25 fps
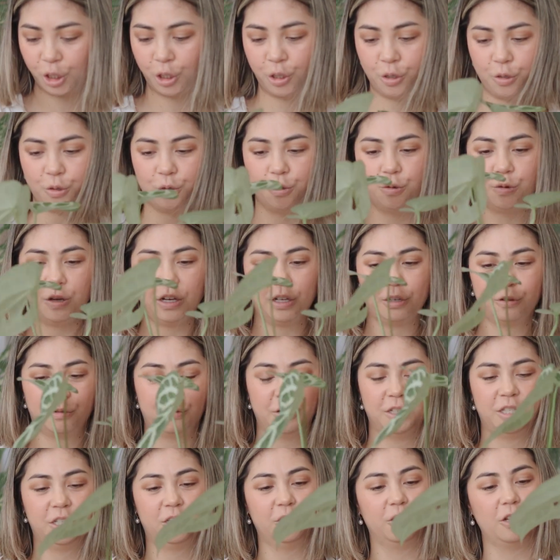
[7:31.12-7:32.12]
two
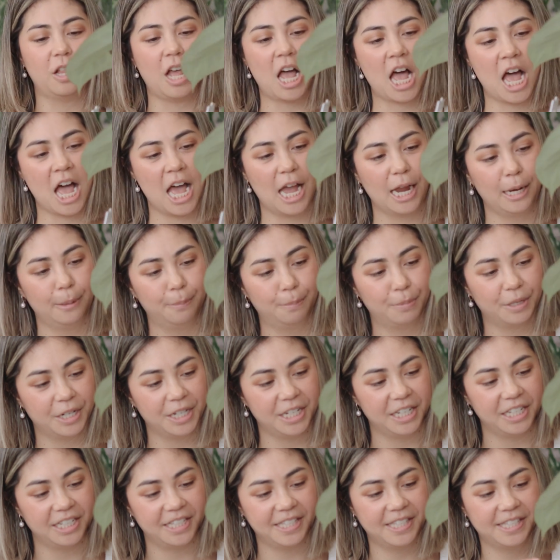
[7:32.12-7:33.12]
crystal
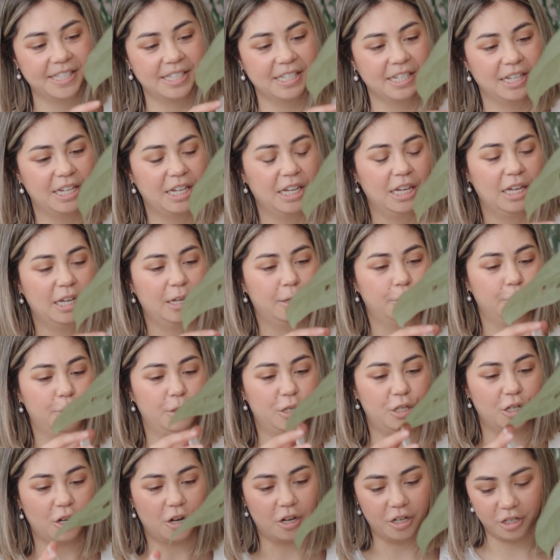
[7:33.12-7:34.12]
hybrids,
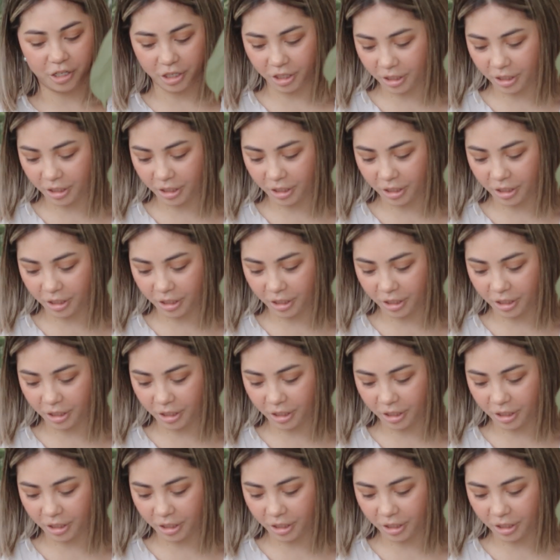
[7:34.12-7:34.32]
which are